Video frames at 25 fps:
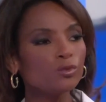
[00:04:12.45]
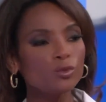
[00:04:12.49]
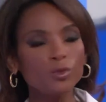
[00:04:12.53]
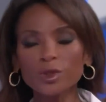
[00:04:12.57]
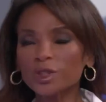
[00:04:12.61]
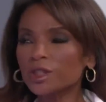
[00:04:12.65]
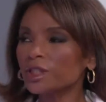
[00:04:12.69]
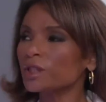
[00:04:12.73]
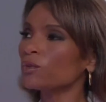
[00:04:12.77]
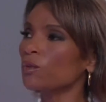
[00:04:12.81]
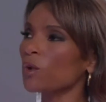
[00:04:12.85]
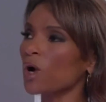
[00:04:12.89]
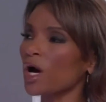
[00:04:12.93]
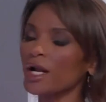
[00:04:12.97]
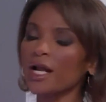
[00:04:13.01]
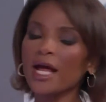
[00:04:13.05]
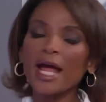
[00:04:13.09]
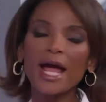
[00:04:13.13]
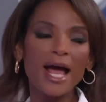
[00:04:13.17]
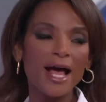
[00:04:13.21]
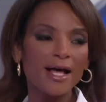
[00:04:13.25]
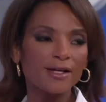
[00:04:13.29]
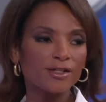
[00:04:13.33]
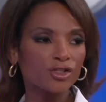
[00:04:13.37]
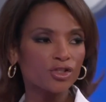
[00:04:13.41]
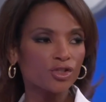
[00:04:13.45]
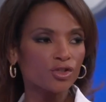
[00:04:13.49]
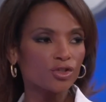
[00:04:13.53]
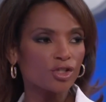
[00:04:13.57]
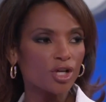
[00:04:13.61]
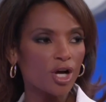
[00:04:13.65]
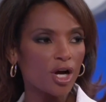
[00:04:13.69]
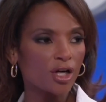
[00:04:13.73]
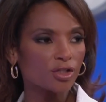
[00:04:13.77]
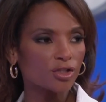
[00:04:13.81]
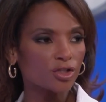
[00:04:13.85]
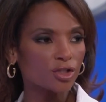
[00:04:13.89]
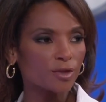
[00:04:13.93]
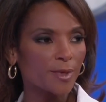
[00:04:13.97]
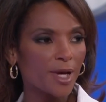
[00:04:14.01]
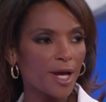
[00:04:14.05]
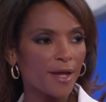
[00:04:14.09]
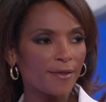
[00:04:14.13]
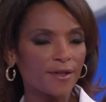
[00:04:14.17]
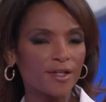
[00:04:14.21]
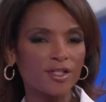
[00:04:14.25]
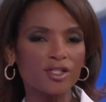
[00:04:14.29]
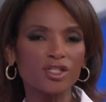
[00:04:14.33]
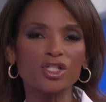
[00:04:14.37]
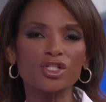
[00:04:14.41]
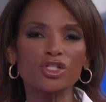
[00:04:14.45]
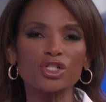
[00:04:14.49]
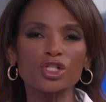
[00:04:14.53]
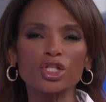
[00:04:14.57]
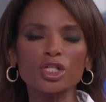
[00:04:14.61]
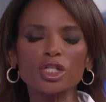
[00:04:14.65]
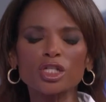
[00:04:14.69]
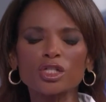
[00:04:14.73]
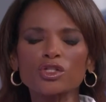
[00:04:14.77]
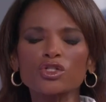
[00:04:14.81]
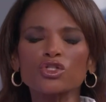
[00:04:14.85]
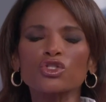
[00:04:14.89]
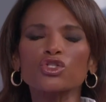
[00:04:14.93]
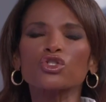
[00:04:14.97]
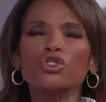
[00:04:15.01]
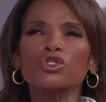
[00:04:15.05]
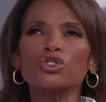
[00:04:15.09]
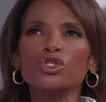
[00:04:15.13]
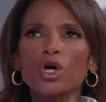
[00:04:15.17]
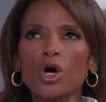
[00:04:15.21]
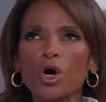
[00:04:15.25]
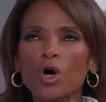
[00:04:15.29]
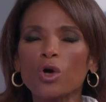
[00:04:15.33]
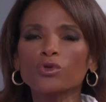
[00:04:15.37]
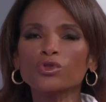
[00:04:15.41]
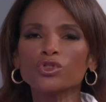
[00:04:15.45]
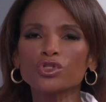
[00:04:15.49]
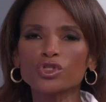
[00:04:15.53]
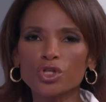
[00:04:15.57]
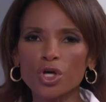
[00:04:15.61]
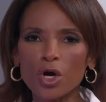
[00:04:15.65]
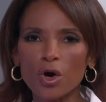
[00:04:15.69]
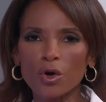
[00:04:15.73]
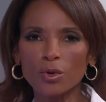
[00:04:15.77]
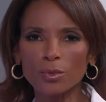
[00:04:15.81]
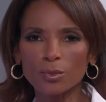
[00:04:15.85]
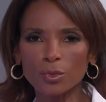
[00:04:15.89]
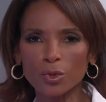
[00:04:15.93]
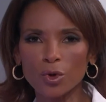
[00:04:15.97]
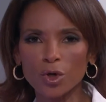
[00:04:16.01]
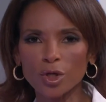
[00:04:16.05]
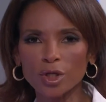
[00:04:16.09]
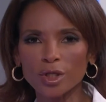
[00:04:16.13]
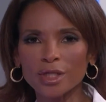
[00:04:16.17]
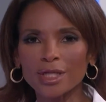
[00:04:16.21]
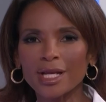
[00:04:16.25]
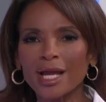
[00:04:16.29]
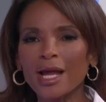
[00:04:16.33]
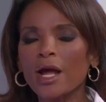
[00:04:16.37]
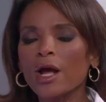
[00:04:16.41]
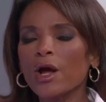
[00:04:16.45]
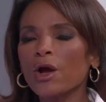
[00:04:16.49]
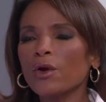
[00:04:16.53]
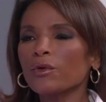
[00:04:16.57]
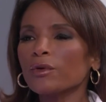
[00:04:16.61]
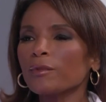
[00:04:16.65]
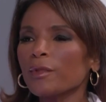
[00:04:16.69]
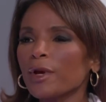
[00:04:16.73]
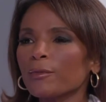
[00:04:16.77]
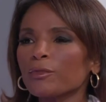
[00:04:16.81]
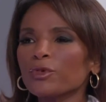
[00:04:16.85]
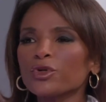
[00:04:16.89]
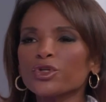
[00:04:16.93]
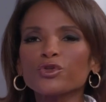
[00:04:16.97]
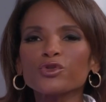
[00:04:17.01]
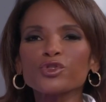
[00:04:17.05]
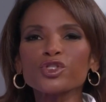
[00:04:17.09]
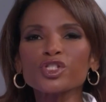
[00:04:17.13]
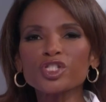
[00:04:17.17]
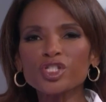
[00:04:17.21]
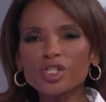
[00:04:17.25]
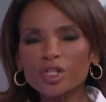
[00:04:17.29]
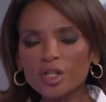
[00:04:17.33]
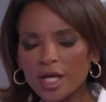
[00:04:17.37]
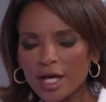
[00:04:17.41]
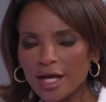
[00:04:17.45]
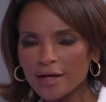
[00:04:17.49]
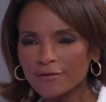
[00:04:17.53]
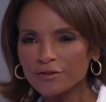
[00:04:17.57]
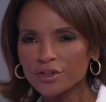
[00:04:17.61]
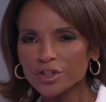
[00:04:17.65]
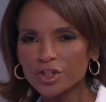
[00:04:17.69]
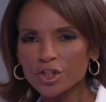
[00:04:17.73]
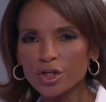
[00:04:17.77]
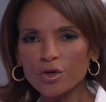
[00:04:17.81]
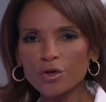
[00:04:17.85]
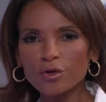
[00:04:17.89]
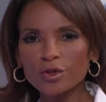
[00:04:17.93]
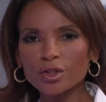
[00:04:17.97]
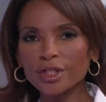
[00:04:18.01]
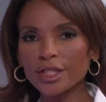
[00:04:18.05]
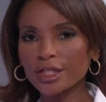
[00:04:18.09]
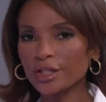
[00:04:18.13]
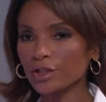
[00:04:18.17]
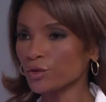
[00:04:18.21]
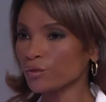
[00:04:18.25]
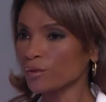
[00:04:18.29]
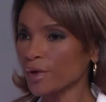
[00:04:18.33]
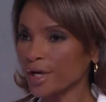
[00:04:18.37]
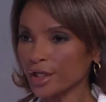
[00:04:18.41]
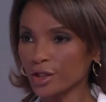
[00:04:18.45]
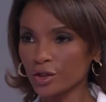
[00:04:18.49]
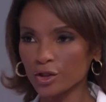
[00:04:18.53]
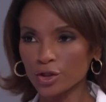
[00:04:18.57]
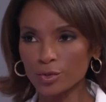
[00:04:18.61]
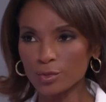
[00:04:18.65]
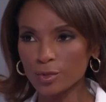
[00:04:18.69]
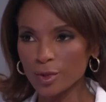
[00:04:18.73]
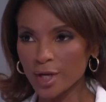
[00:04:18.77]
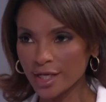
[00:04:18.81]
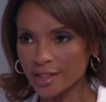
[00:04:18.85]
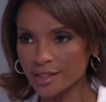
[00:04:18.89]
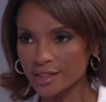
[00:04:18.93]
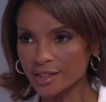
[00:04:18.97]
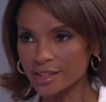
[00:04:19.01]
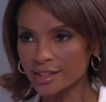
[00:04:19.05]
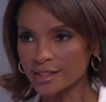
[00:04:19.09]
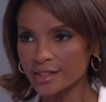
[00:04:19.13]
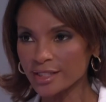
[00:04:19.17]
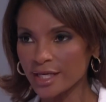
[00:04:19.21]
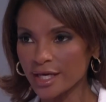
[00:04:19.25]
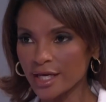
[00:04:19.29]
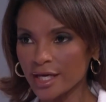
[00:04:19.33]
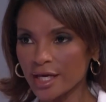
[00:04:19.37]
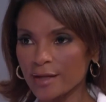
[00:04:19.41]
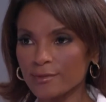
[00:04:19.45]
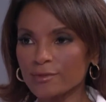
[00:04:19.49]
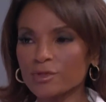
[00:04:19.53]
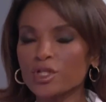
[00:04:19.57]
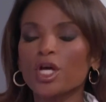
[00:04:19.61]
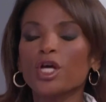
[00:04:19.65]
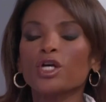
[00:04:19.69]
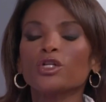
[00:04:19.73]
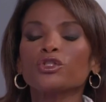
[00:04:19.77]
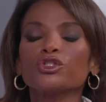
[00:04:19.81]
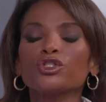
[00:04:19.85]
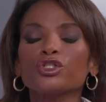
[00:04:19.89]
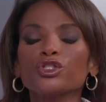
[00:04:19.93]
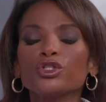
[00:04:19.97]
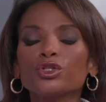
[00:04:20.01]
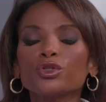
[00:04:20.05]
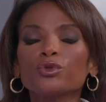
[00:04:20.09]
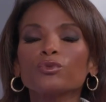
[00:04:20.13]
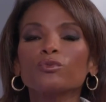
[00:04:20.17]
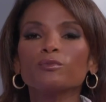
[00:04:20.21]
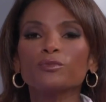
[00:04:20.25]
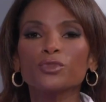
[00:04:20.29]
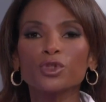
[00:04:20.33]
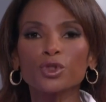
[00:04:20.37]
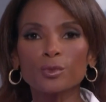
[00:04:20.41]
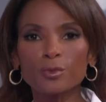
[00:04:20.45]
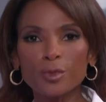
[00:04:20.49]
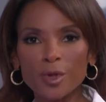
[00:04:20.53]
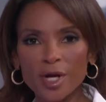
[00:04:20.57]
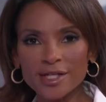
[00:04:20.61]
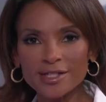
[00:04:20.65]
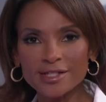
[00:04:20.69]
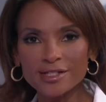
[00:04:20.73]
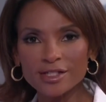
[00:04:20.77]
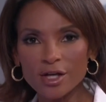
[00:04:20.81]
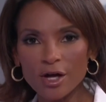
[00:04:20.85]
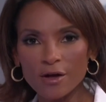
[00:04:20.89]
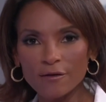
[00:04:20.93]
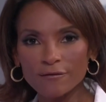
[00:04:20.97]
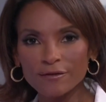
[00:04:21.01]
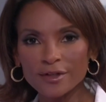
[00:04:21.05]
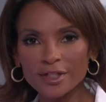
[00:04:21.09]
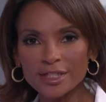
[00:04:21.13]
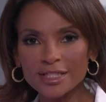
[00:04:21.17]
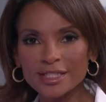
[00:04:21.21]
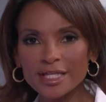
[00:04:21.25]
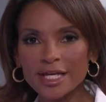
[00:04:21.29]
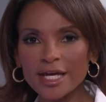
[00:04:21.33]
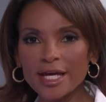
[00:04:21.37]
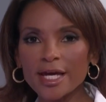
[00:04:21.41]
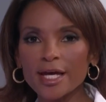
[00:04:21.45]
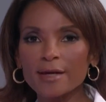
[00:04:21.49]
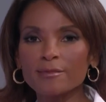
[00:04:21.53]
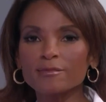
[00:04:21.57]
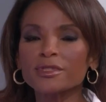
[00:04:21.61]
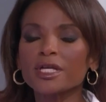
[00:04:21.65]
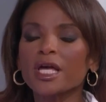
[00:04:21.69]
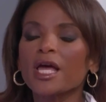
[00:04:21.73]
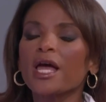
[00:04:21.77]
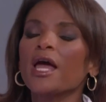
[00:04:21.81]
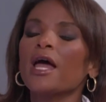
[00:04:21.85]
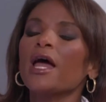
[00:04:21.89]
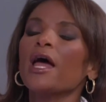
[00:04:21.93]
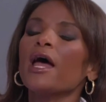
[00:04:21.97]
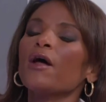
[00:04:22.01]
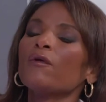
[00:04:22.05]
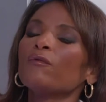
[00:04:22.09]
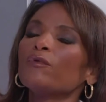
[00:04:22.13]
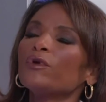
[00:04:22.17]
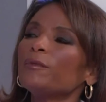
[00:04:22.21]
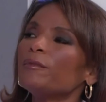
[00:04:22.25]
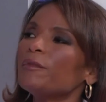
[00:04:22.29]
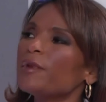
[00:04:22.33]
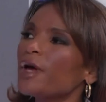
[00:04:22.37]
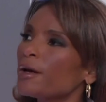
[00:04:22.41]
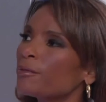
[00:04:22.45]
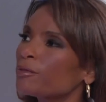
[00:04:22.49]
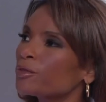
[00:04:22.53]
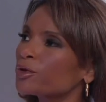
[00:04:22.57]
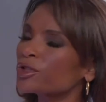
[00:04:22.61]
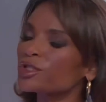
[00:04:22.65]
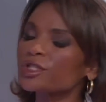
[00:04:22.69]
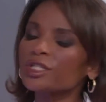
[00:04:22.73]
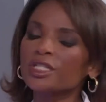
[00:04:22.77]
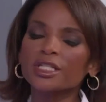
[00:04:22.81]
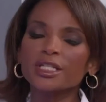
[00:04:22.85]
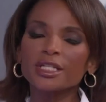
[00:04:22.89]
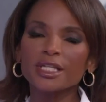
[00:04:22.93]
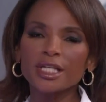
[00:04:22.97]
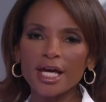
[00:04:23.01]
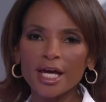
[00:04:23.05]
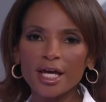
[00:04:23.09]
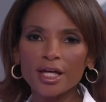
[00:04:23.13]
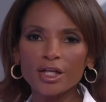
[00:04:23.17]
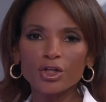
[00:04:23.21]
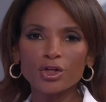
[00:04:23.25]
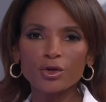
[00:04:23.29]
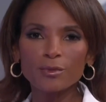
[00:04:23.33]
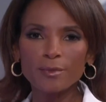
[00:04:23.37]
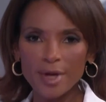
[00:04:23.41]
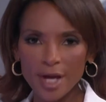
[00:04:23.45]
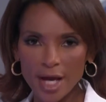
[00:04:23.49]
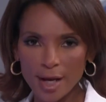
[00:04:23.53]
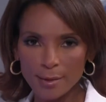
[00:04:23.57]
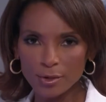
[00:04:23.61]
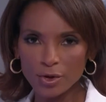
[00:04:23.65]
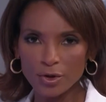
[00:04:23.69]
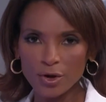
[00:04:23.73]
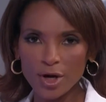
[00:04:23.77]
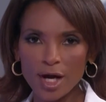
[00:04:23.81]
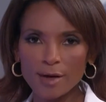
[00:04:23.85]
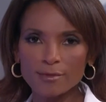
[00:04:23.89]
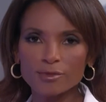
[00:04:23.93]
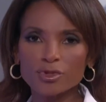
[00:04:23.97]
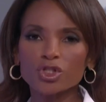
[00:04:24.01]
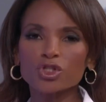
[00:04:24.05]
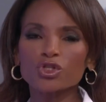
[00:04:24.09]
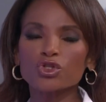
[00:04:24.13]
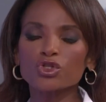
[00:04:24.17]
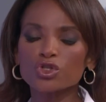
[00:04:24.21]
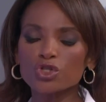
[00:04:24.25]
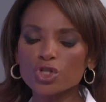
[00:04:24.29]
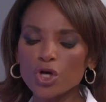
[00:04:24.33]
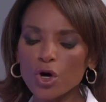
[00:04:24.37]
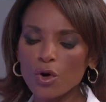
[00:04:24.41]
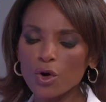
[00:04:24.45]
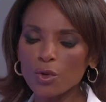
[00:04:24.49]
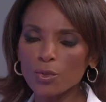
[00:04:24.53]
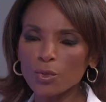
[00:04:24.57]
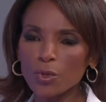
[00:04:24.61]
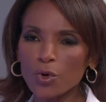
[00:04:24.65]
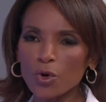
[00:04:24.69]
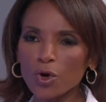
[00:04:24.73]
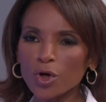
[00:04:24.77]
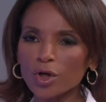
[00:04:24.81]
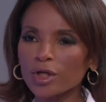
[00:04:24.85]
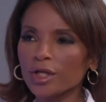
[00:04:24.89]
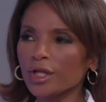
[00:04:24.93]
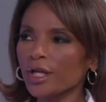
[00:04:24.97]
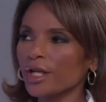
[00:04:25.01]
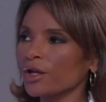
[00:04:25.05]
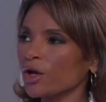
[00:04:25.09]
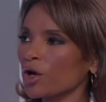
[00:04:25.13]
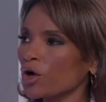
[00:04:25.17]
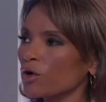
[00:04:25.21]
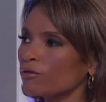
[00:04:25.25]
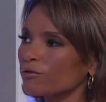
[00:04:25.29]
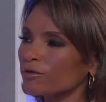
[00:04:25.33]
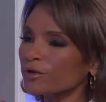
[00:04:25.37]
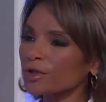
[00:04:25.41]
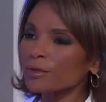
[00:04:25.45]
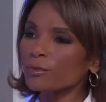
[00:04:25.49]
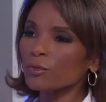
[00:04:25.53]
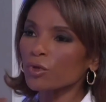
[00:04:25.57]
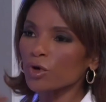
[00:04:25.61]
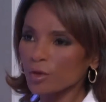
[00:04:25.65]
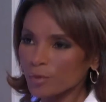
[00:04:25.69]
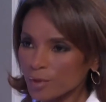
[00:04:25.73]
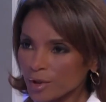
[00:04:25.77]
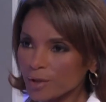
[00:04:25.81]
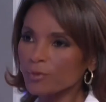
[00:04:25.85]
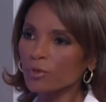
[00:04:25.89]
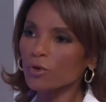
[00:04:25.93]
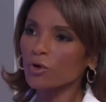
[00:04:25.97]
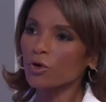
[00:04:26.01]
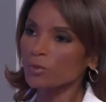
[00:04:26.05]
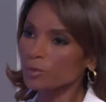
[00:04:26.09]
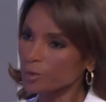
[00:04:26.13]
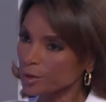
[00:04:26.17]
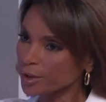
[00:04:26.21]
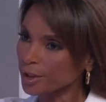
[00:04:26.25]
you really want to ask your doctor about this because it is so, so important. Remember, you still have to go to get your regular breast exams, do your breast self-exams, and remember to get your mammograms. So important, and hopefully more people